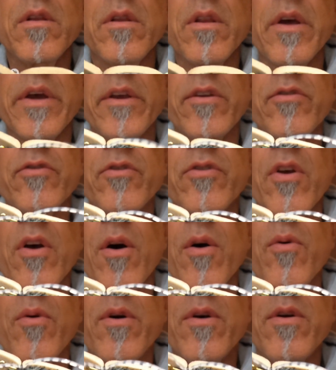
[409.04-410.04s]
like
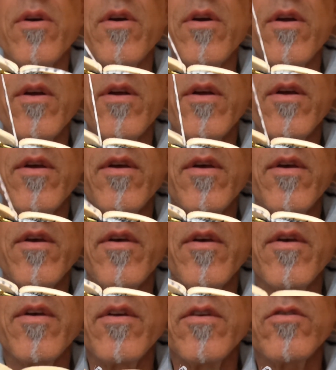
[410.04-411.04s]
so.
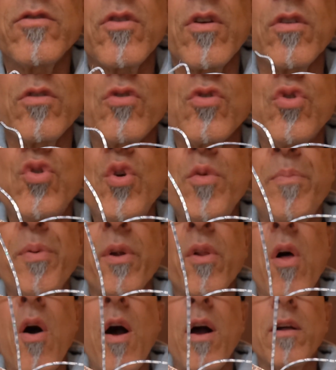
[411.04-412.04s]
So
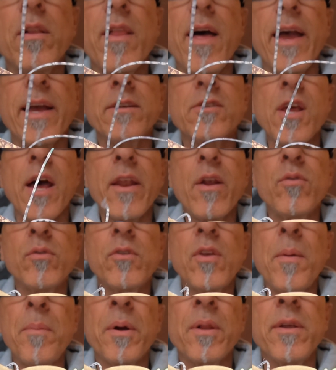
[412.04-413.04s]
super long legs. I
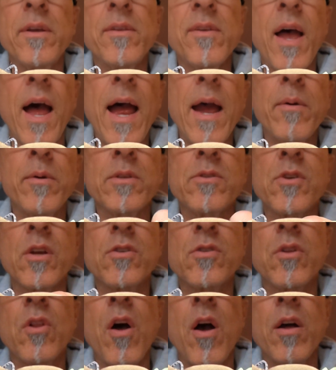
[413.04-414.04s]
don't typically tie with
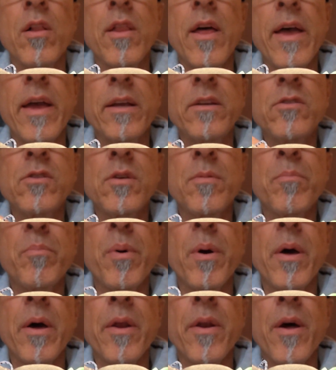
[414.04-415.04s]
such long legs,
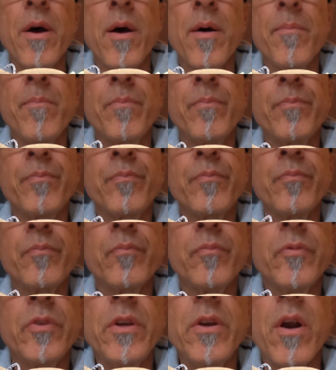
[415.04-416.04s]
but
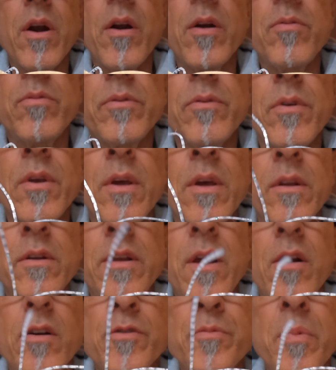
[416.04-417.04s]

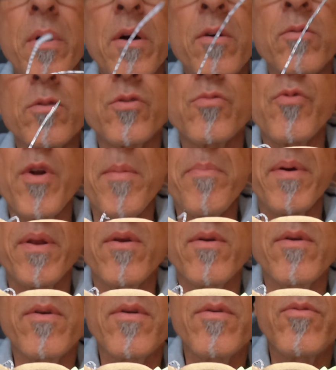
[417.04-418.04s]
TR's bug was
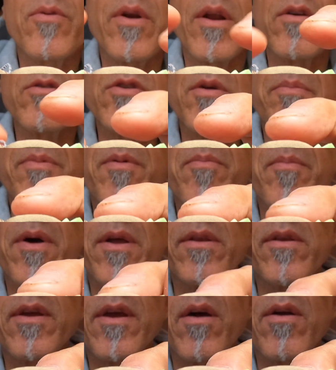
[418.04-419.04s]
ripping when I was up
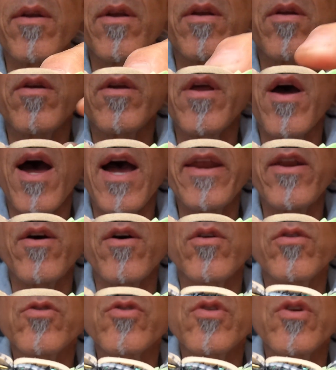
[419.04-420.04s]
in
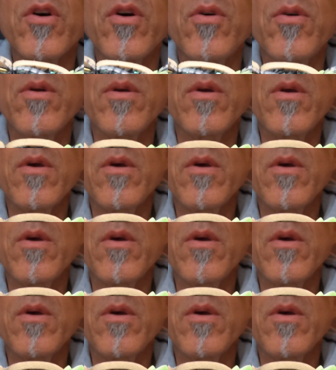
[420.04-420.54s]
Idaho, so